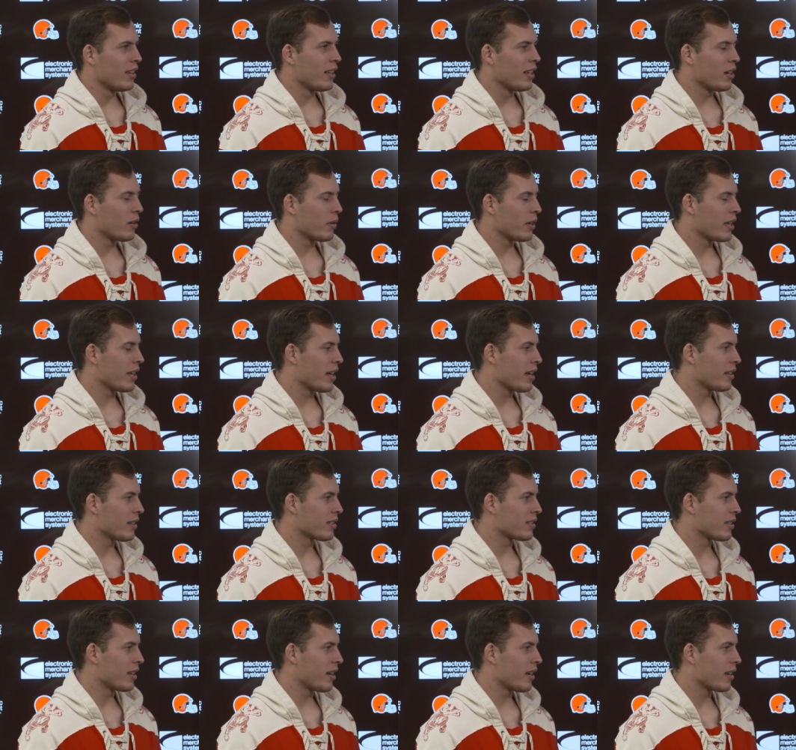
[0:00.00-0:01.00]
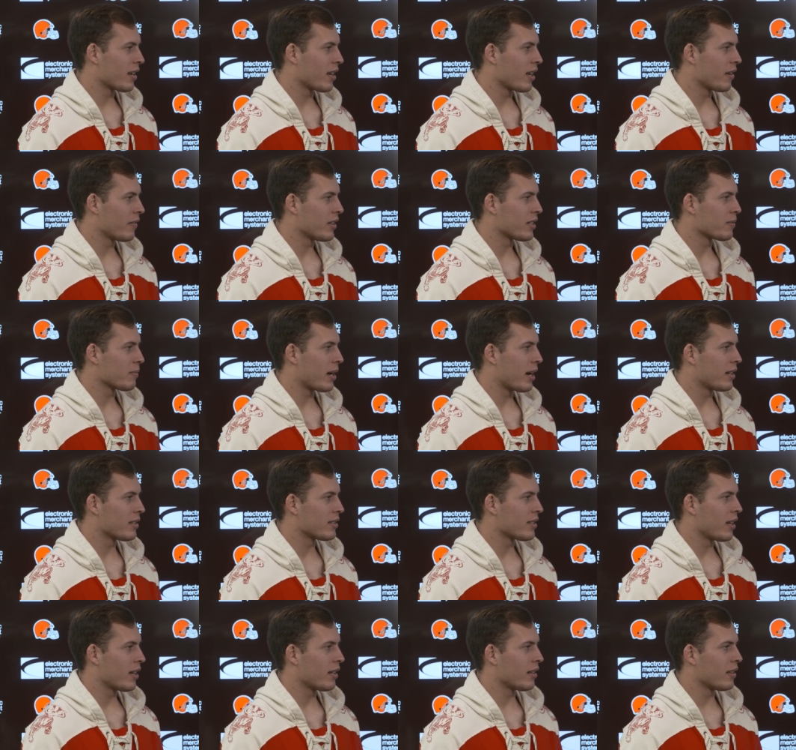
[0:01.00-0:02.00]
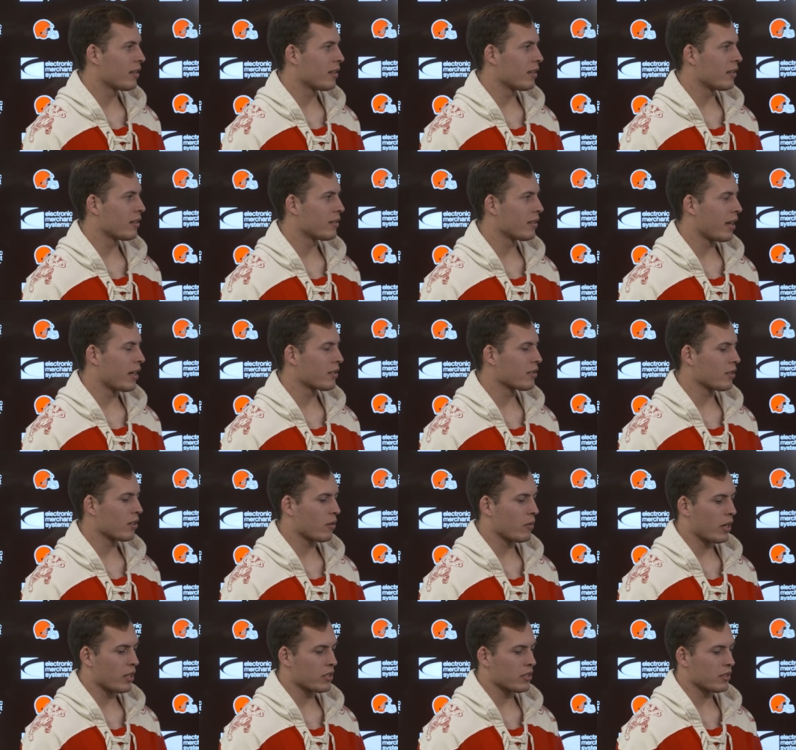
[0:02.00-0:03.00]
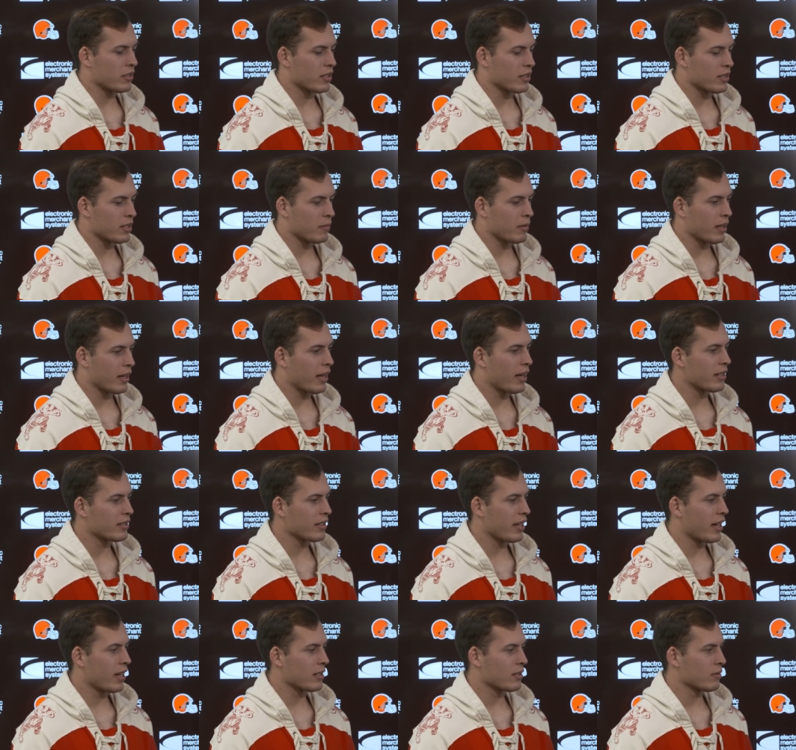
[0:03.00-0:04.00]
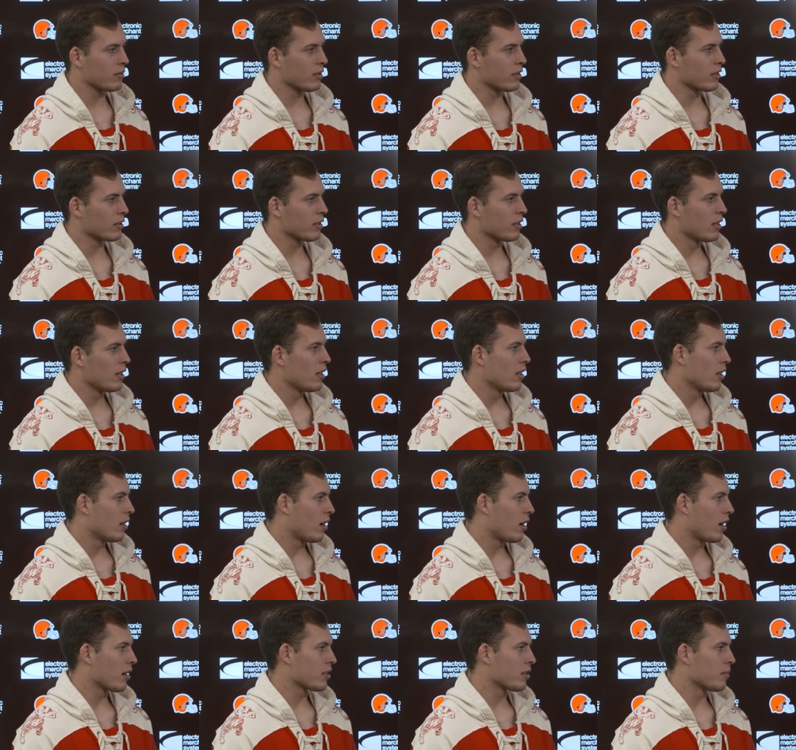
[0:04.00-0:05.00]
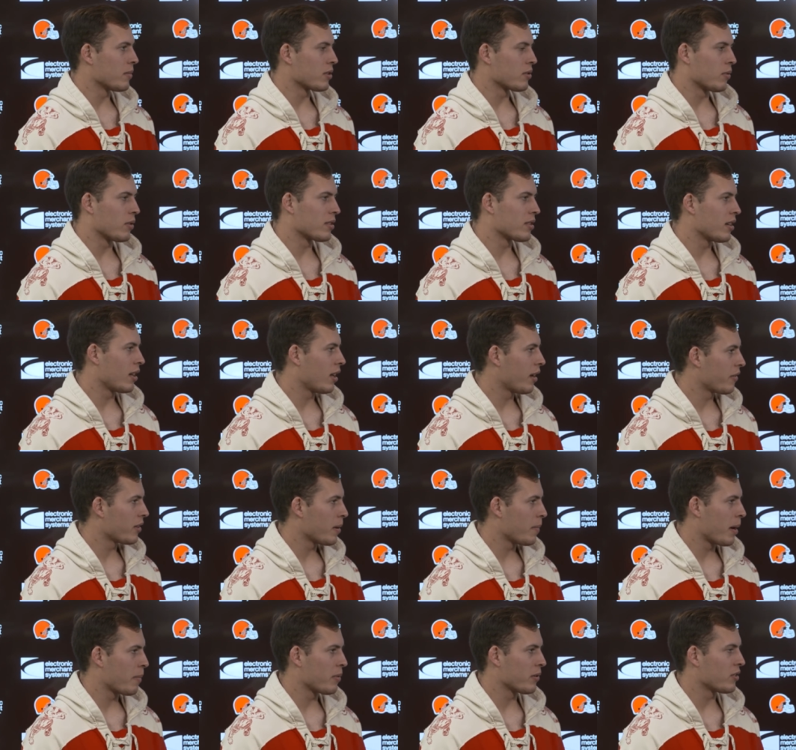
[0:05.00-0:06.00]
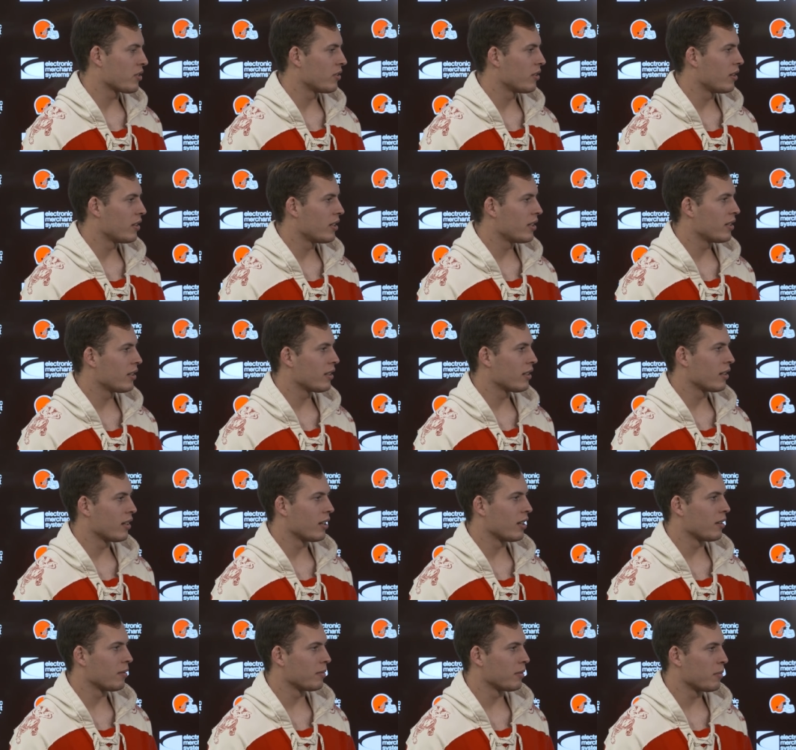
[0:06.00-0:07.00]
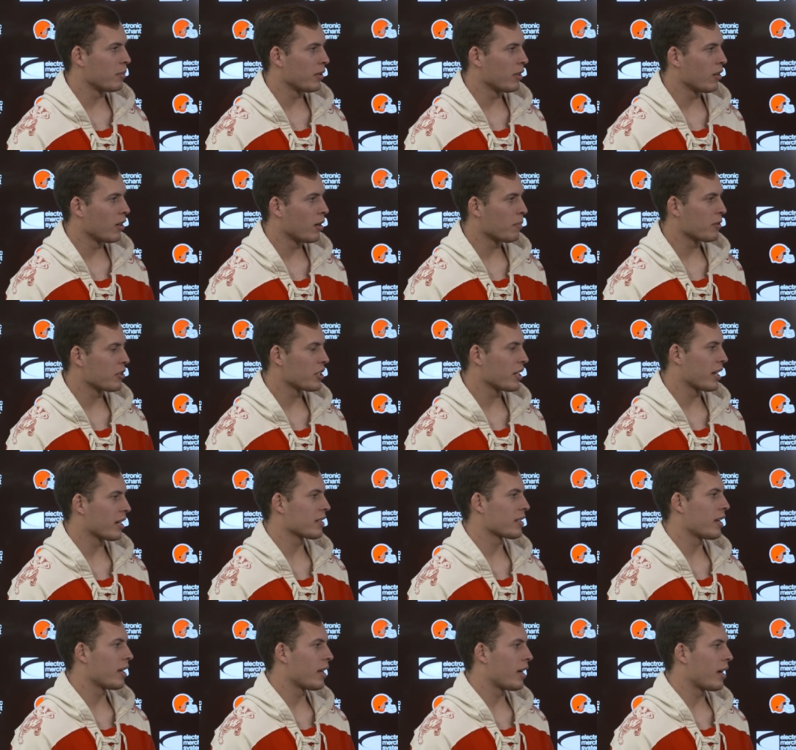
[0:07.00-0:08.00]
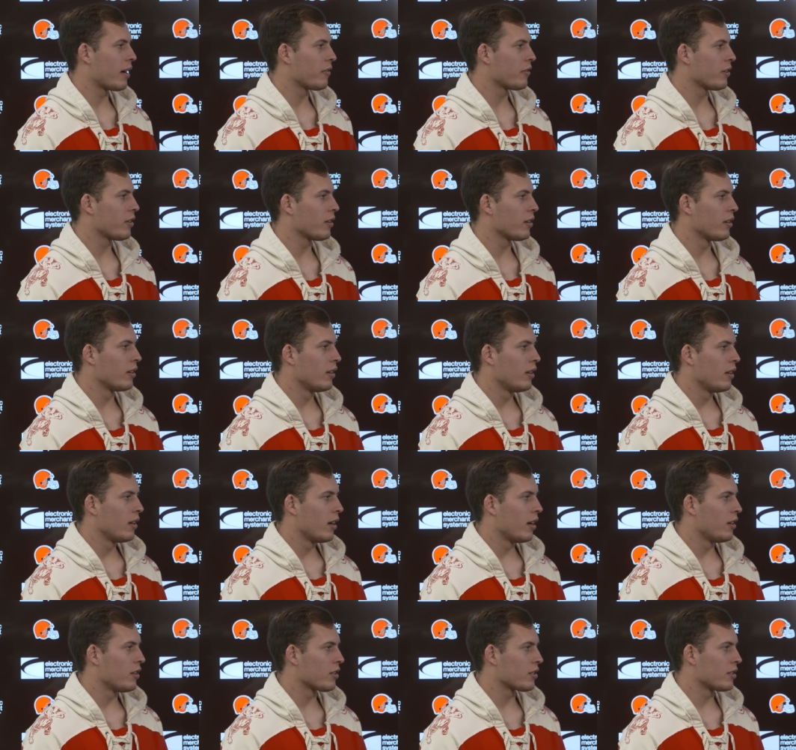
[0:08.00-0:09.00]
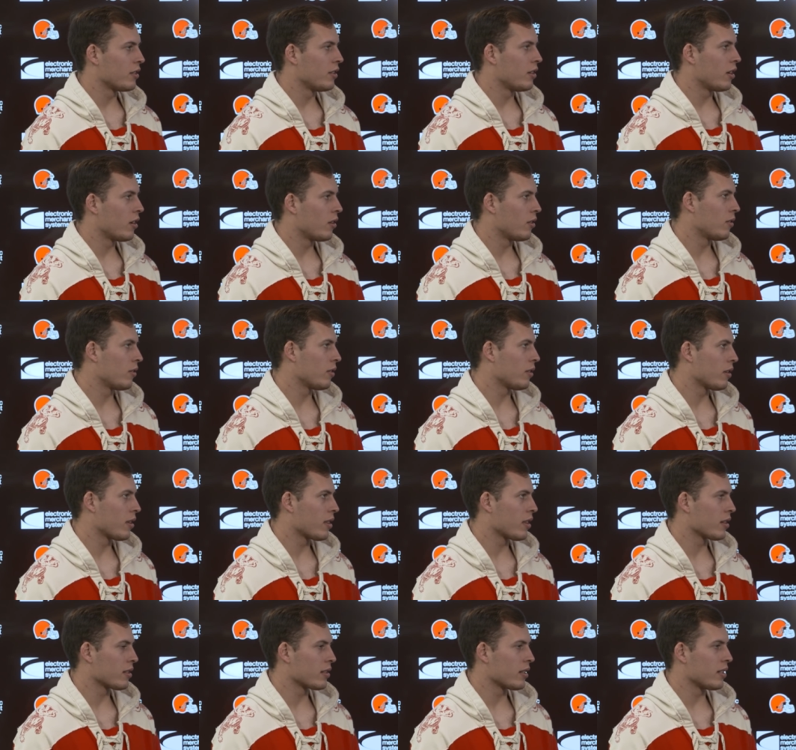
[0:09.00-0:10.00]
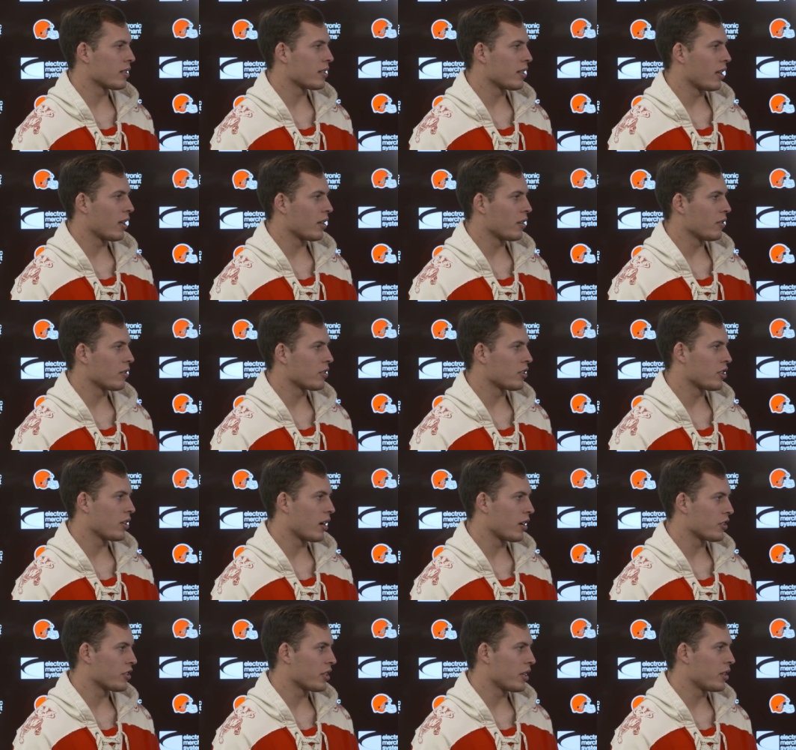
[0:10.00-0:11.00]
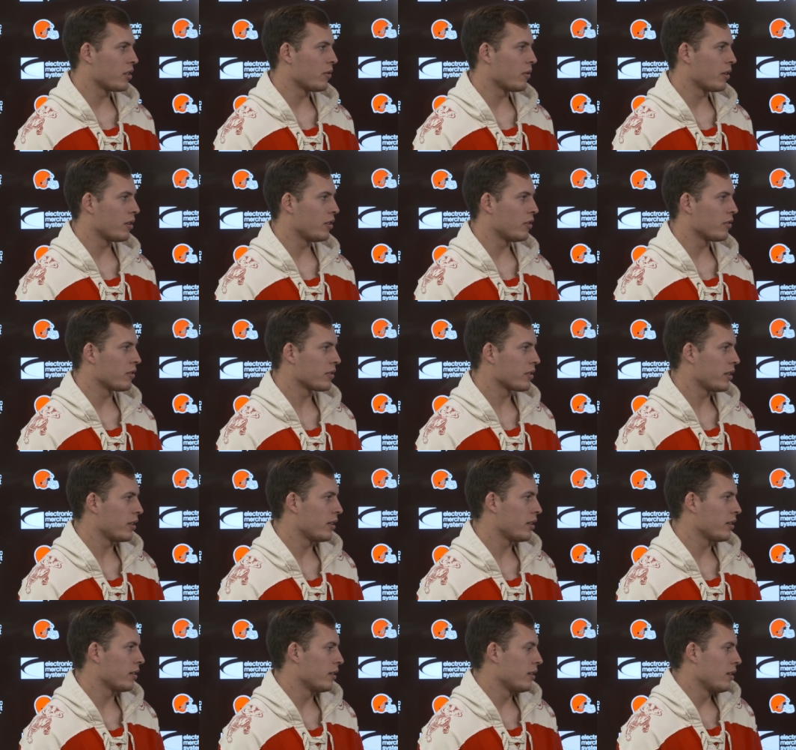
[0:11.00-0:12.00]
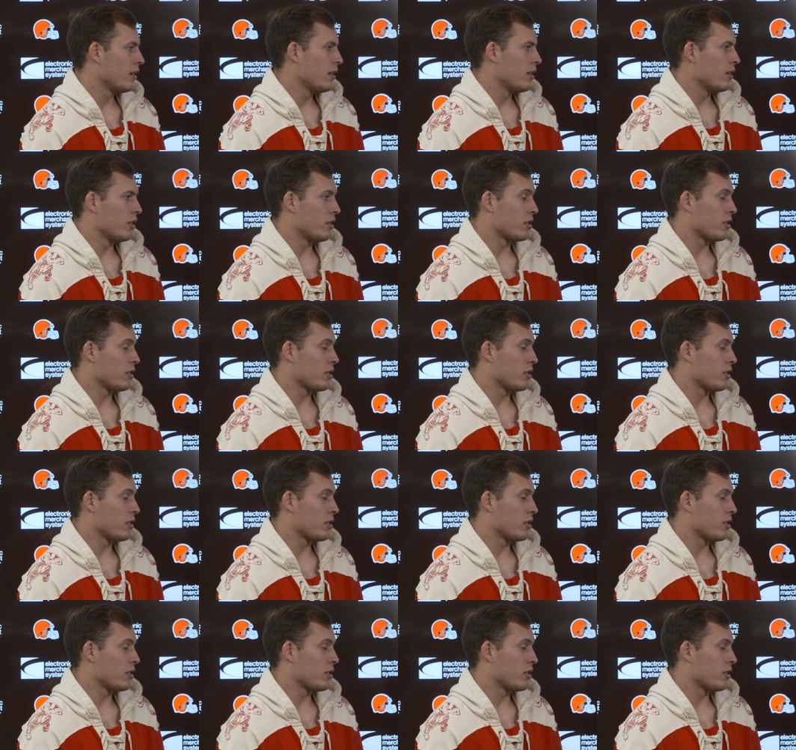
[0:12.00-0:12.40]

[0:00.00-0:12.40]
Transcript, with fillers: hear what he had to say and kind of his mindset, and to answer the questions that some of the guys asked was awesome. It's a once-in-a-lifetime opportunity um, to go up and shake his hand after. And just, you know, the things that he's telling you is, are genuine. You see, you